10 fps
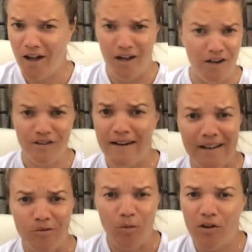Alright,
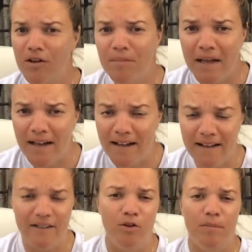welcome back. I
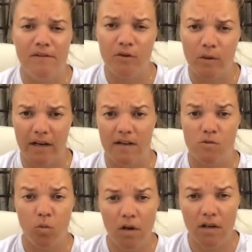hope everyone has
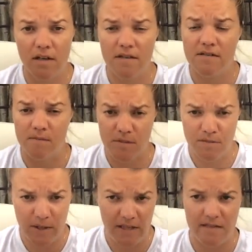water, some
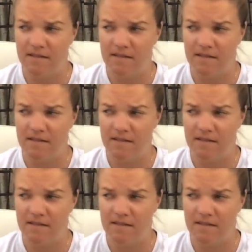space,